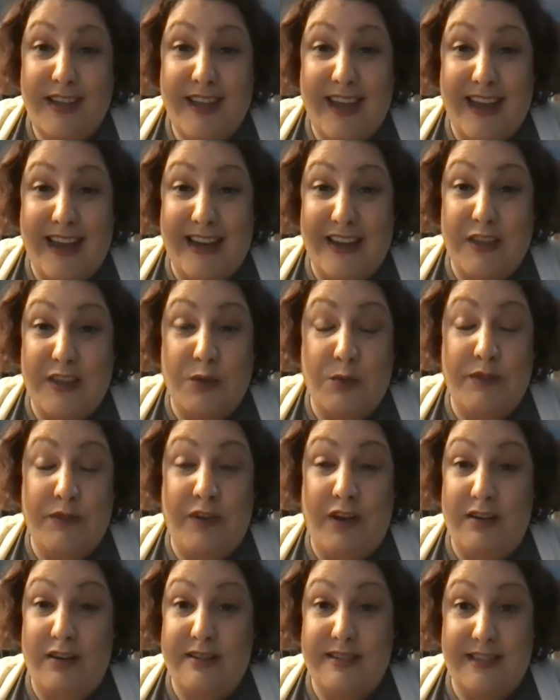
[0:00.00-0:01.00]
And I think we've
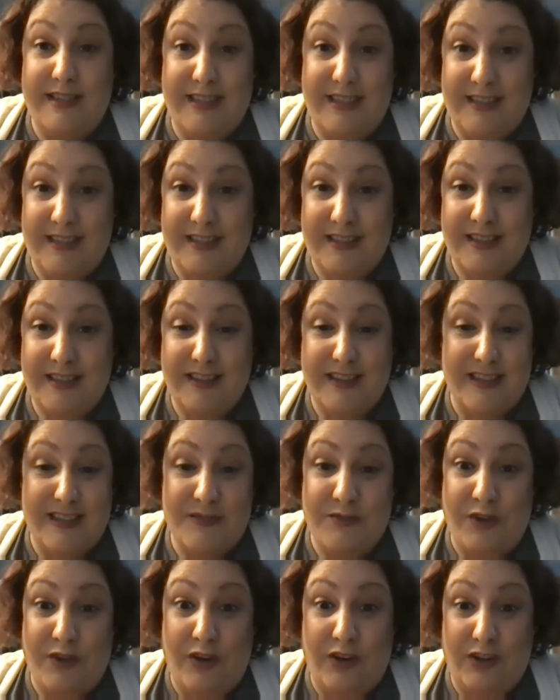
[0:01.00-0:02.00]
all seen this
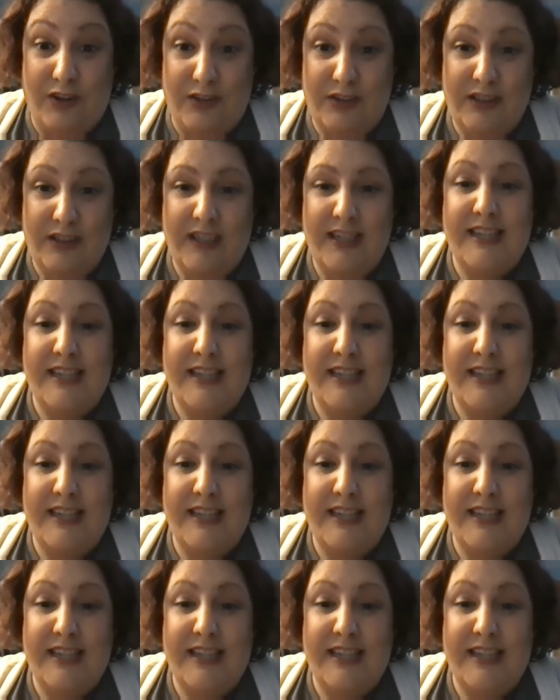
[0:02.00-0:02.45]
fall,